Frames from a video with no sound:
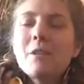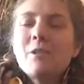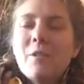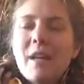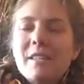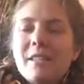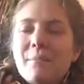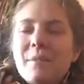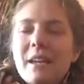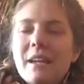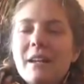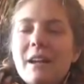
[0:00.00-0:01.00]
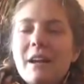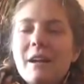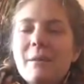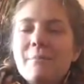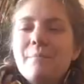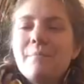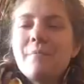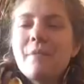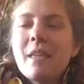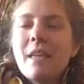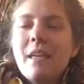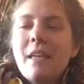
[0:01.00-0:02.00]
So that's something.
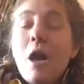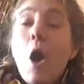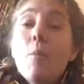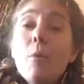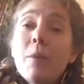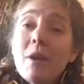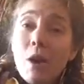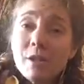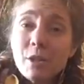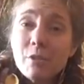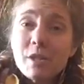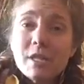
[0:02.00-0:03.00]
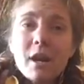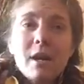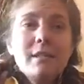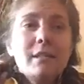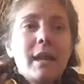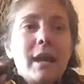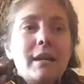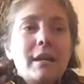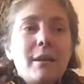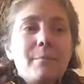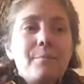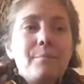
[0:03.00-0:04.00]
Oh, but we also discussed like
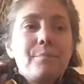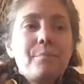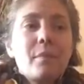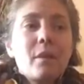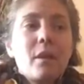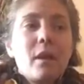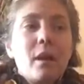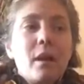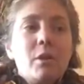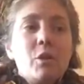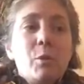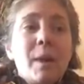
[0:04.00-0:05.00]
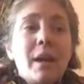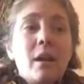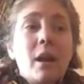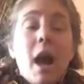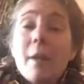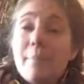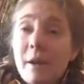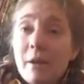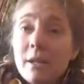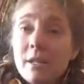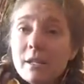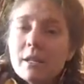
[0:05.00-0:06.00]
doing
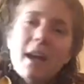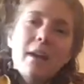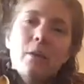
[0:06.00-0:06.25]
godparents.